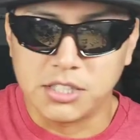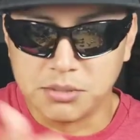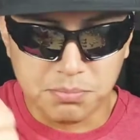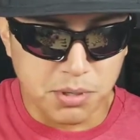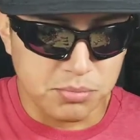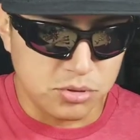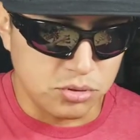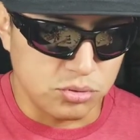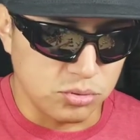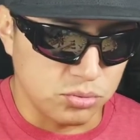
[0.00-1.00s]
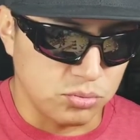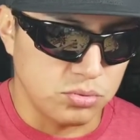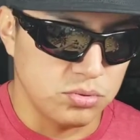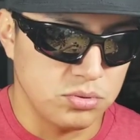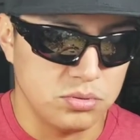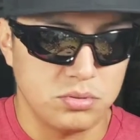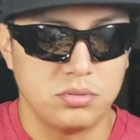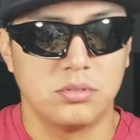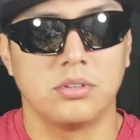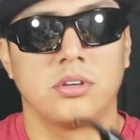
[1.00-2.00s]
of jump up to,
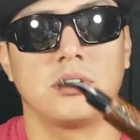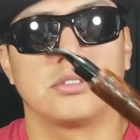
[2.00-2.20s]
you know,